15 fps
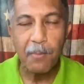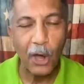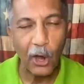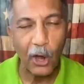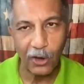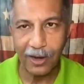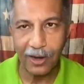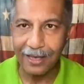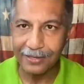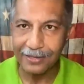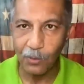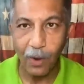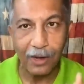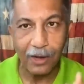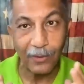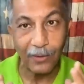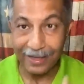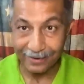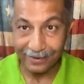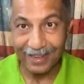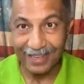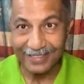paralyze while you're
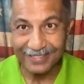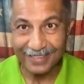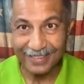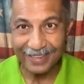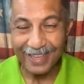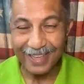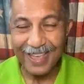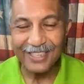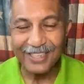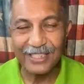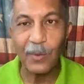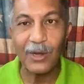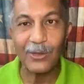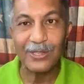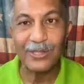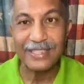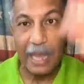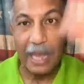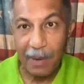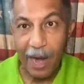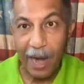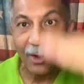analyzing. See, when you see
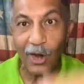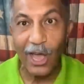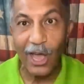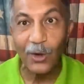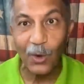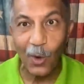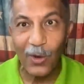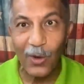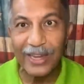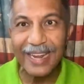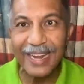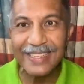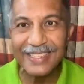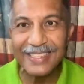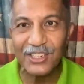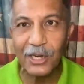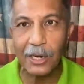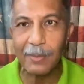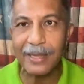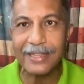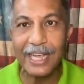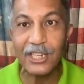that power line growing, ladies and
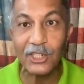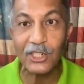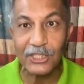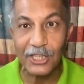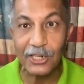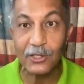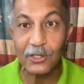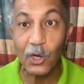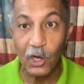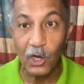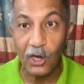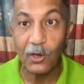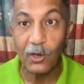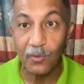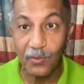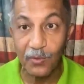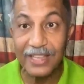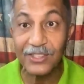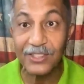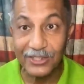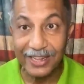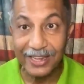gentlemen, that just tells you a lot of your
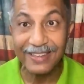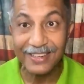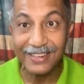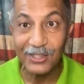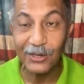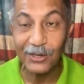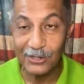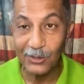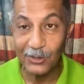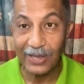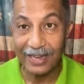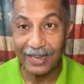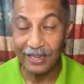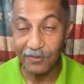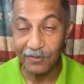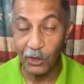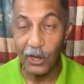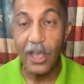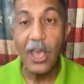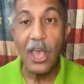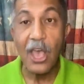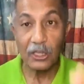friends are taking a serious look at
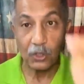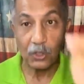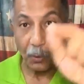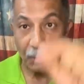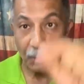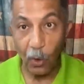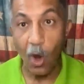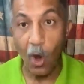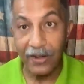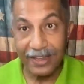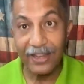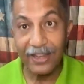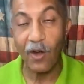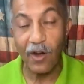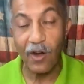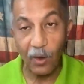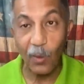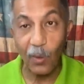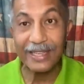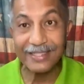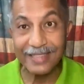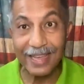good. So you are here on
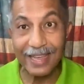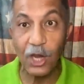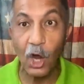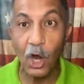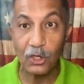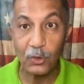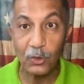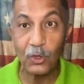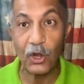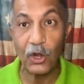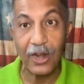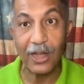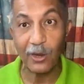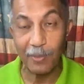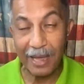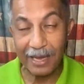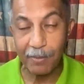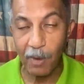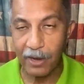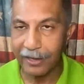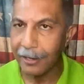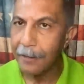a Wednesday call to learn how to
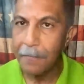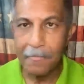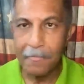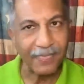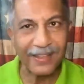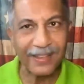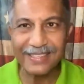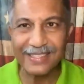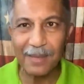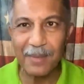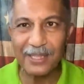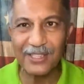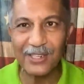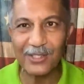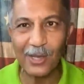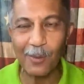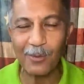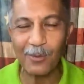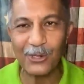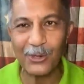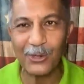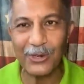make money. This is the business
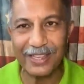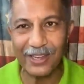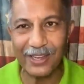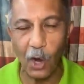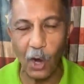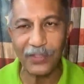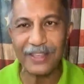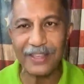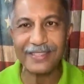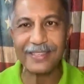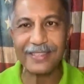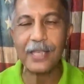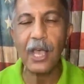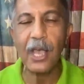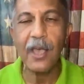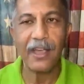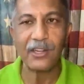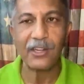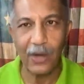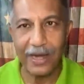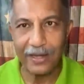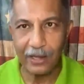opportunity call. This is
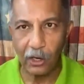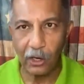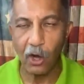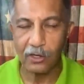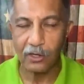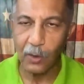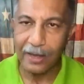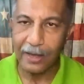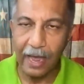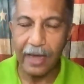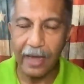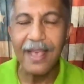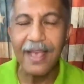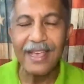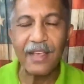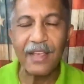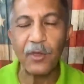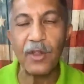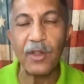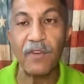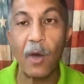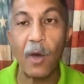a training call. So again, if
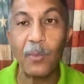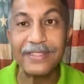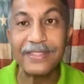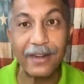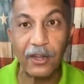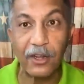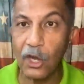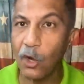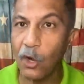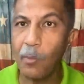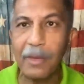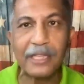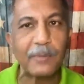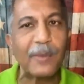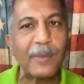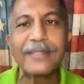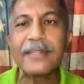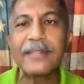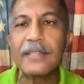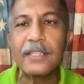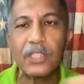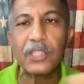you're involved with 10 other home based
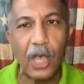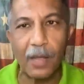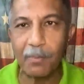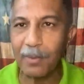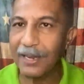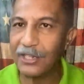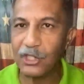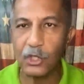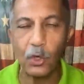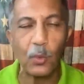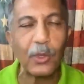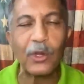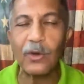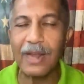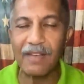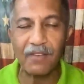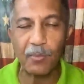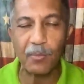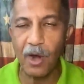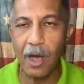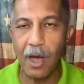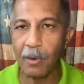businesses, God bless you. We don't have
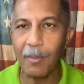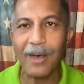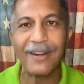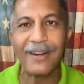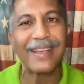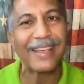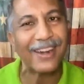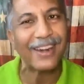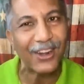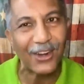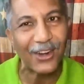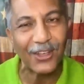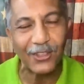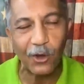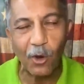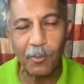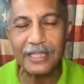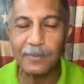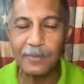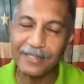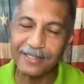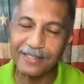a problem. Unlike a lot of other home
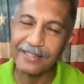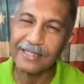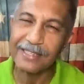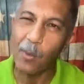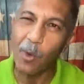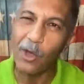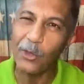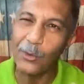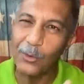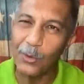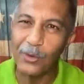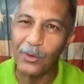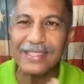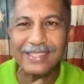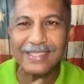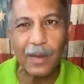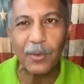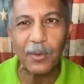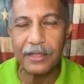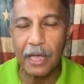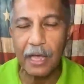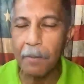based businesses that want you to only stay
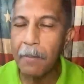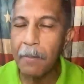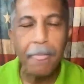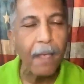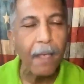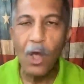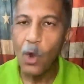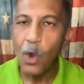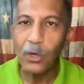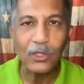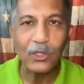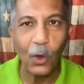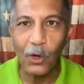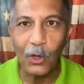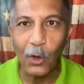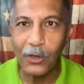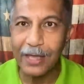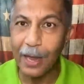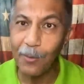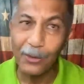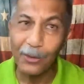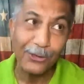with them, we're totally
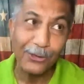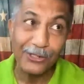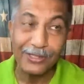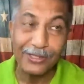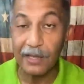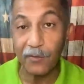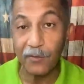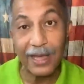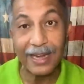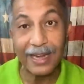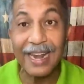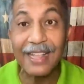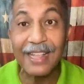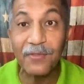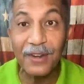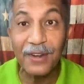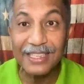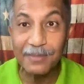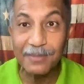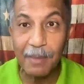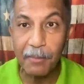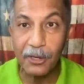okay with you. Just like if you had a
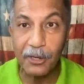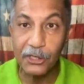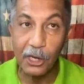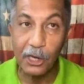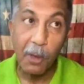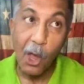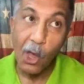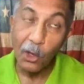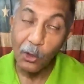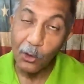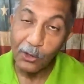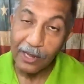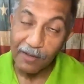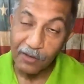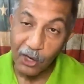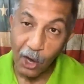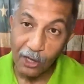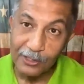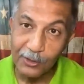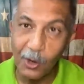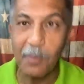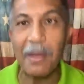Netflix membership, you could have a
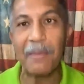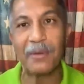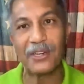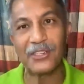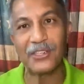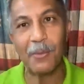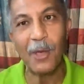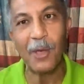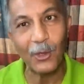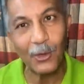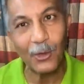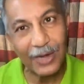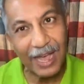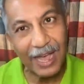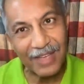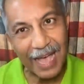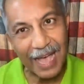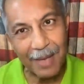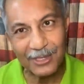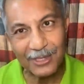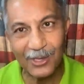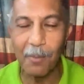Costco membership, you could have an
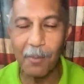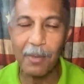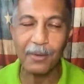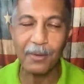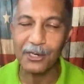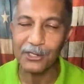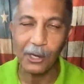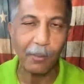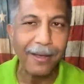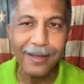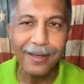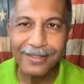Amazon membership.